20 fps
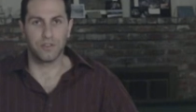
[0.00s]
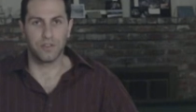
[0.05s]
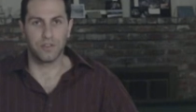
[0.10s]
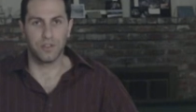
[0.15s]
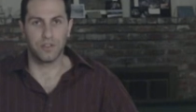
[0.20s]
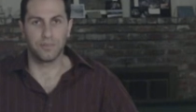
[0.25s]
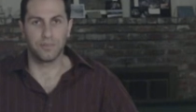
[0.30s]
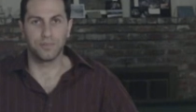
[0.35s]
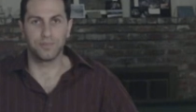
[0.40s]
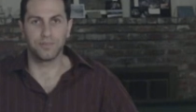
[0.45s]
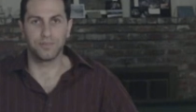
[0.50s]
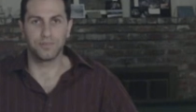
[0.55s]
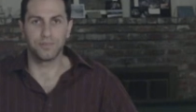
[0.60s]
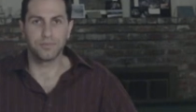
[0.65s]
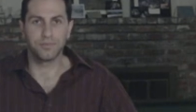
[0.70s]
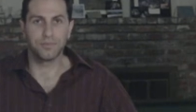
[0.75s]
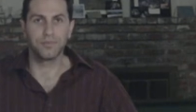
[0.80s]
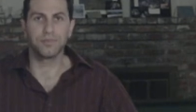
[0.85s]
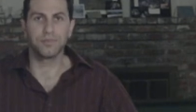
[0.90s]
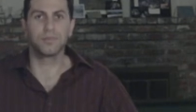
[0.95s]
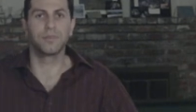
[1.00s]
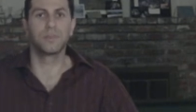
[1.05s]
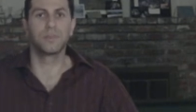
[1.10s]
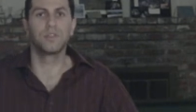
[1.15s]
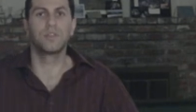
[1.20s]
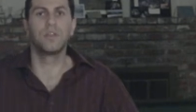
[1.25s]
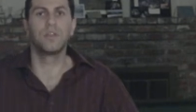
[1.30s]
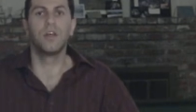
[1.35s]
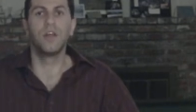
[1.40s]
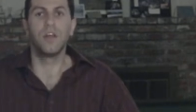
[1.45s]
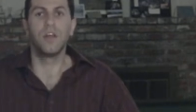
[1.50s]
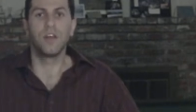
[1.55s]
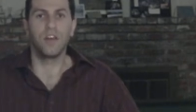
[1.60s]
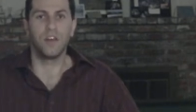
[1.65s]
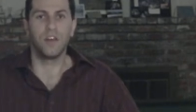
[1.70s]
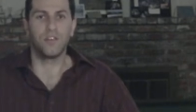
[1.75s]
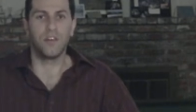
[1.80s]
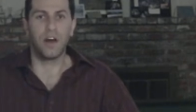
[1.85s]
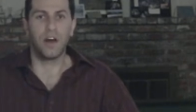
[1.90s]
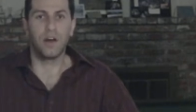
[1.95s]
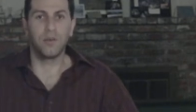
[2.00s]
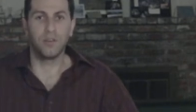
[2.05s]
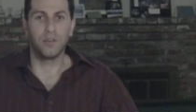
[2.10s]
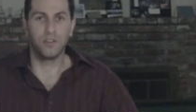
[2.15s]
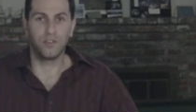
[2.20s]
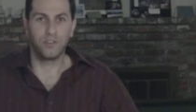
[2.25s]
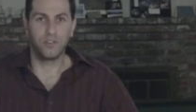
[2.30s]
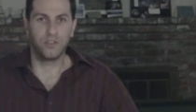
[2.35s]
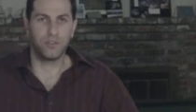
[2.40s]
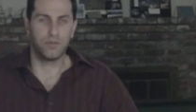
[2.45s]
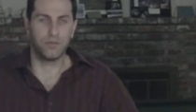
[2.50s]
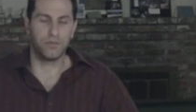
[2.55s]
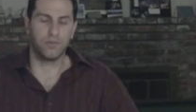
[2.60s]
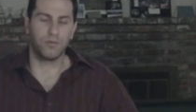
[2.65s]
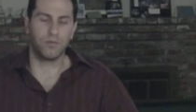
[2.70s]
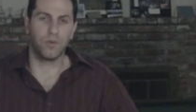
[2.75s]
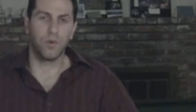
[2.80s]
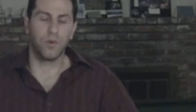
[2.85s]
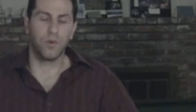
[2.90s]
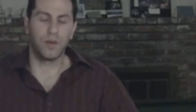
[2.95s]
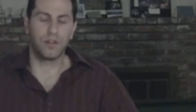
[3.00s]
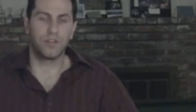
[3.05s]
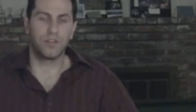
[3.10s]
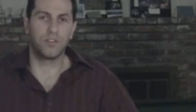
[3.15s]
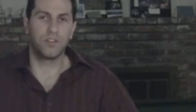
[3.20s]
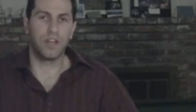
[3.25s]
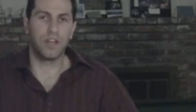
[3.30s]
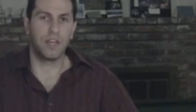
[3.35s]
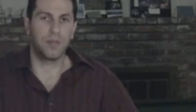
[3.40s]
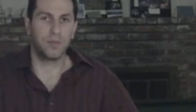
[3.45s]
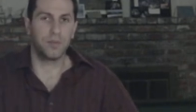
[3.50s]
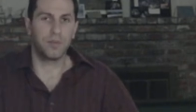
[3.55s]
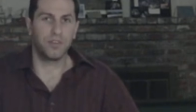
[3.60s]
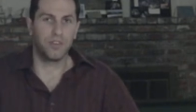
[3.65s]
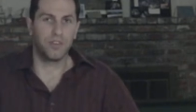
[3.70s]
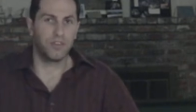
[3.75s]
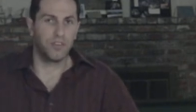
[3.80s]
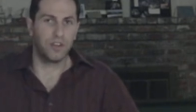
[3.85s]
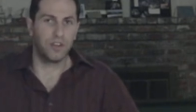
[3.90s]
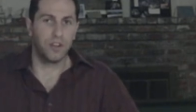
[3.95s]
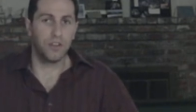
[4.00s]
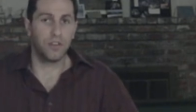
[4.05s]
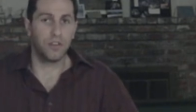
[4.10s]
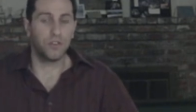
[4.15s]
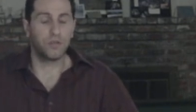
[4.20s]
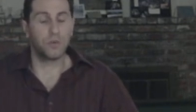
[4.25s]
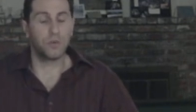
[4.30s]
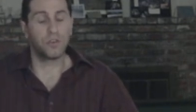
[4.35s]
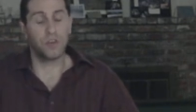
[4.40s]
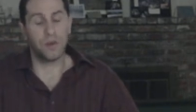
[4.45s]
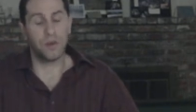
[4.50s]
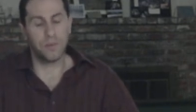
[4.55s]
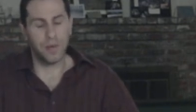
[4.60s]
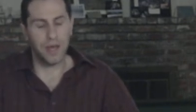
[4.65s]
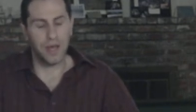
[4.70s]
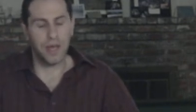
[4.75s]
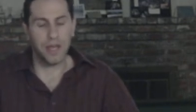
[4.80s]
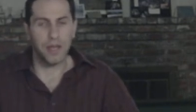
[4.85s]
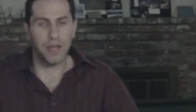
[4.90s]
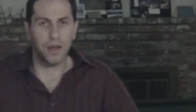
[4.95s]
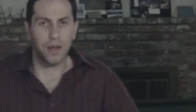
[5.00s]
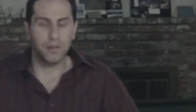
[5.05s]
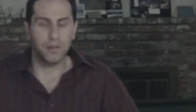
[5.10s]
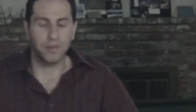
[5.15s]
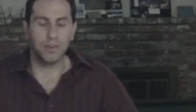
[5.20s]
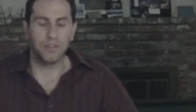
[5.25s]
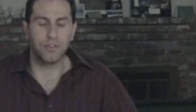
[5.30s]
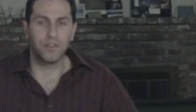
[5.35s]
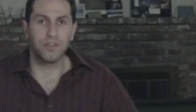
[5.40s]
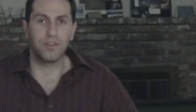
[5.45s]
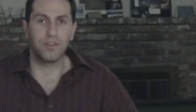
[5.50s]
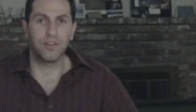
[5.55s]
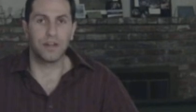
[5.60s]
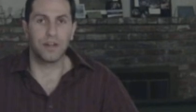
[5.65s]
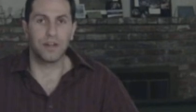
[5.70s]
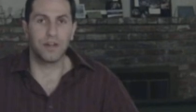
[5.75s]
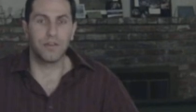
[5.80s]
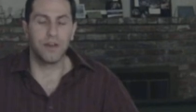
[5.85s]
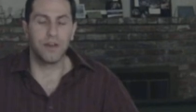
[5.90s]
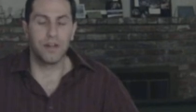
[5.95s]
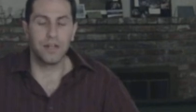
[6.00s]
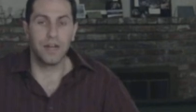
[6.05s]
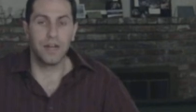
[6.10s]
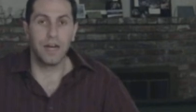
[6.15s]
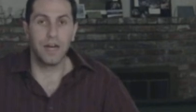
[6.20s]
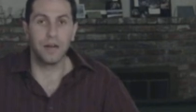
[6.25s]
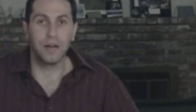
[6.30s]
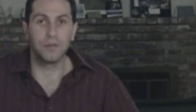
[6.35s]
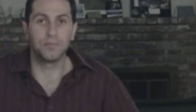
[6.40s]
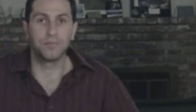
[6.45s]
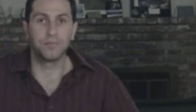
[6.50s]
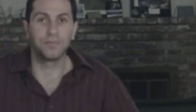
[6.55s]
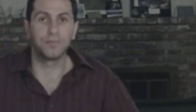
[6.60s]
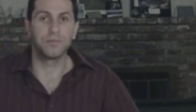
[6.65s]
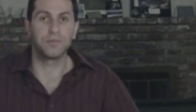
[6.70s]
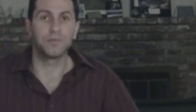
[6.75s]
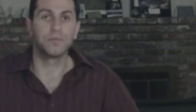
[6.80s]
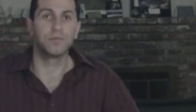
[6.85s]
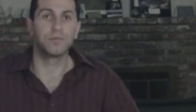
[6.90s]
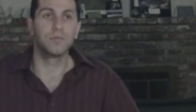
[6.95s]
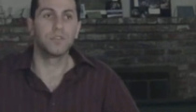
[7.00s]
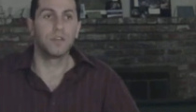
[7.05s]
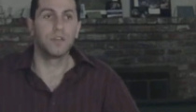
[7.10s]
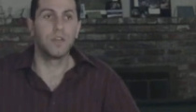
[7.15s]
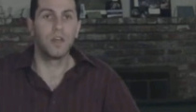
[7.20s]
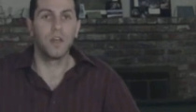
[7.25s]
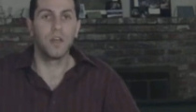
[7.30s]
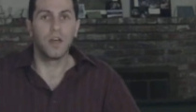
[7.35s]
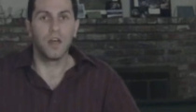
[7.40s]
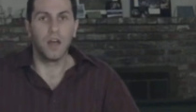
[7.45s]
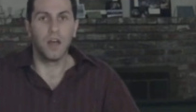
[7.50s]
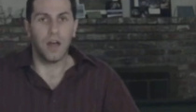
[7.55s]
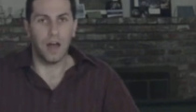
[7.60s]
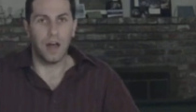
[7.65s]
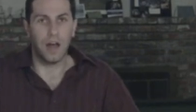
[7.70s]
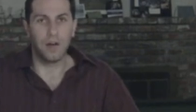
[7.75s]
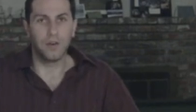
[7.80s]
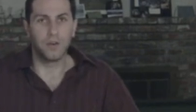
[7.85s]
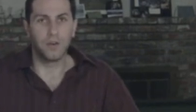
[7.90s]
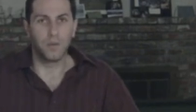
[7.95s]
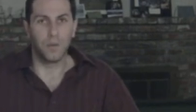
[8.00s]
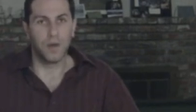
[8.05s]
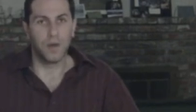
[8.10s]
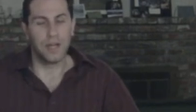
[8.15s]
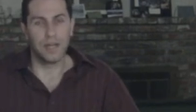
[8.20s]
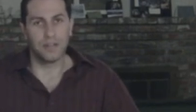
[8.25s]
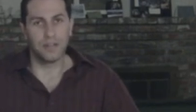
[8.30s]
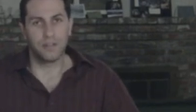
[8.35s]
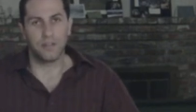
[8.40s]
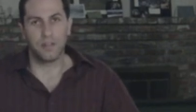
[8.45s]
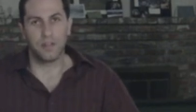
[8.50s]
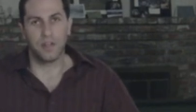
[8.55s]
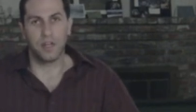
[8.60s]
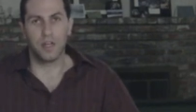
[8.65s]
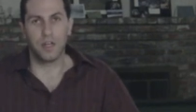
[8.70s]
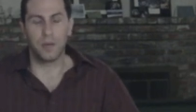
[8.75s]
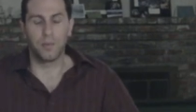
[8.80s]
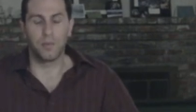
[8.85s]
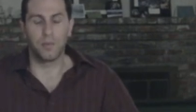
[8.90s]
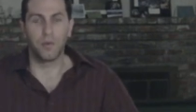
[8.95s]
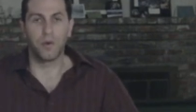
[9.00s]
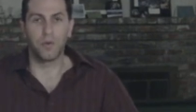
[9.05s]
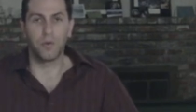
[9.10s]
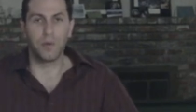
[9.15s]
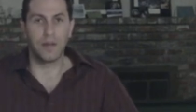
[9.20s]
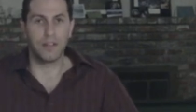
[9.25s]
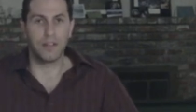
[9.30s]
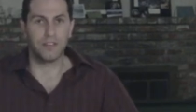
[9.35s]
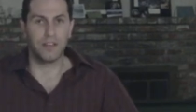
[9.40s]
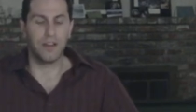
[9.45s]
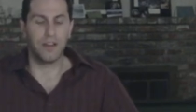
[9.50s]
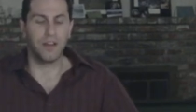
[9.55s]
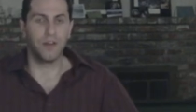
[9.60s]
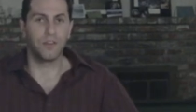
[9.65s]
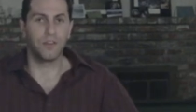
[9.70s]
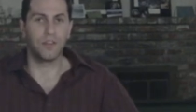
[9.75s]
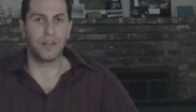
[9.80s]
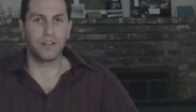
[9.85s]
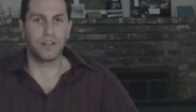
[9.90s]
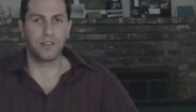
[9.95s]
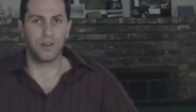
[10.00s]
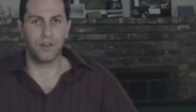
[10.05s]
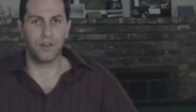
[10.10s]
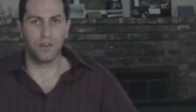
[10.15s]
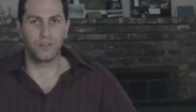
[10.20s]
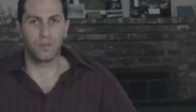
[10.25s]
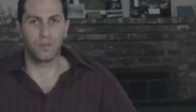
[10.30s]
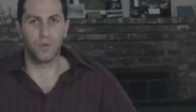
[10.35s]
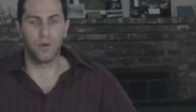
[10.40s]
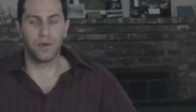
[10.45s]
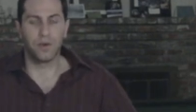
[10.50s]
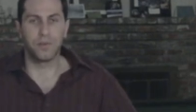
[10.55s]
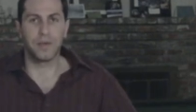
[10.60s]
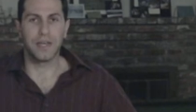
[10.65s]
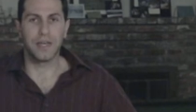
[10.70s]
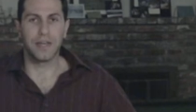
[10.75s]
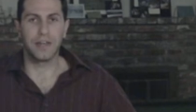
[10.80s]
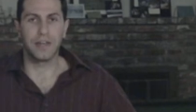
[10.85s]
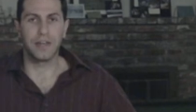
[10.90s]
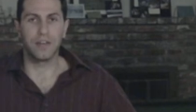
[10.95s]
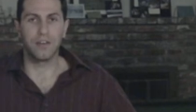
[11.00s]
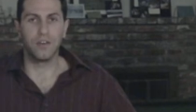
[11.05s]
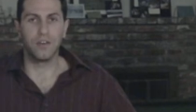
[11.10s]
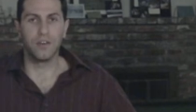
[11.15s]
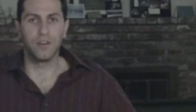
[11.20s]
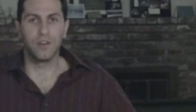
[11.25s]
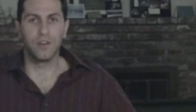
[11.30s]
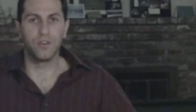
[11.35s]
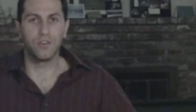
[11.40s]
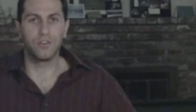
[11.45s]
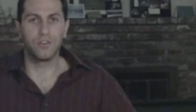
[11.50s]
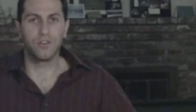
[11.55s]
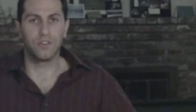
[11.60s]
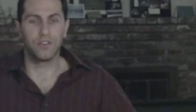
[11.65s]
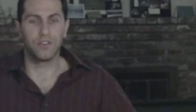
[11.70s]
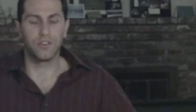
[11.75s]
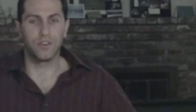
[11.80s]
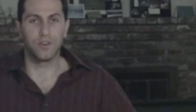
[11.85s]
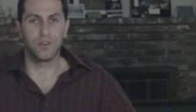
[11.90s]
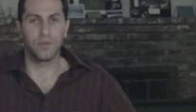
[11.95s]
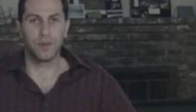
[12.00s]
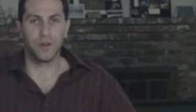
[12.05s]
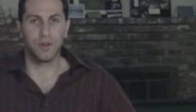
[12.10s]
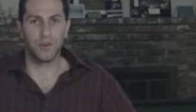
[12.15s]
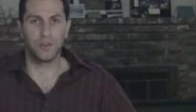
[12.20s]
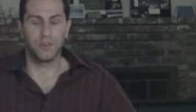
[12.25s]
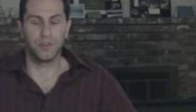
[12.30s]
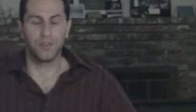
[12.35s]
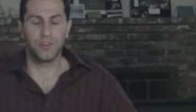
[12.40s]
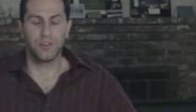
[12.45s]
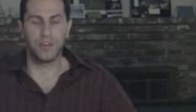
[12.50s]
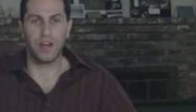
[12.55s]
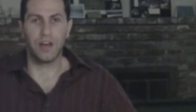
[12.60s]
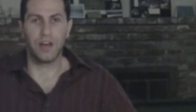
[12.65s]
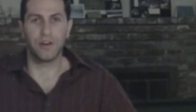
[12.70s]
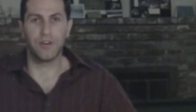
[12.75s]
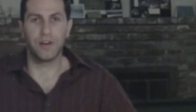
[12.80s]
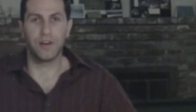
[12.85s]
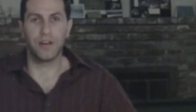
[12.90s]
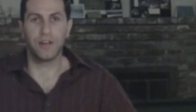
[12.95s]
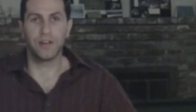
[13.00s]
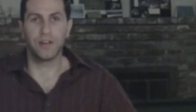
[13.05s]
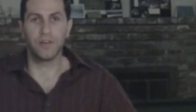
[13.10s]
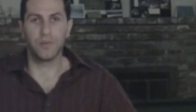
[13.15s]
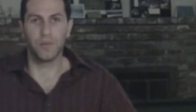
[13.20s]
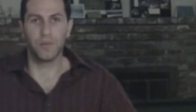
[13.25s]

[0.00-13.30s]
or two. If I was going to take a position in this, which I may, I'm considering it right now, I would wait a couple more weeks. I don't think there is going to be any news that's going to be earth-shattering